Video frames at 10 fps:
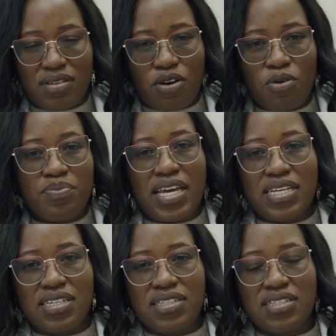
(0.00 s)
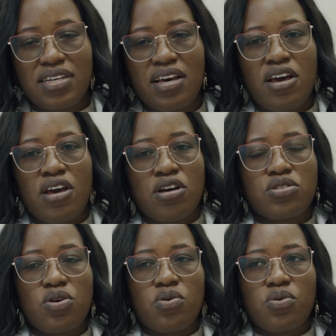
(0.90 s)
complications.
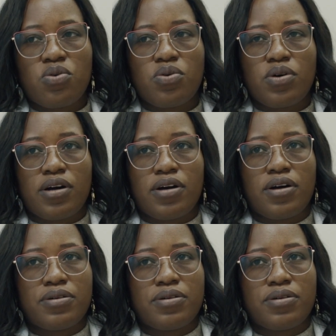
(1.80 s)
So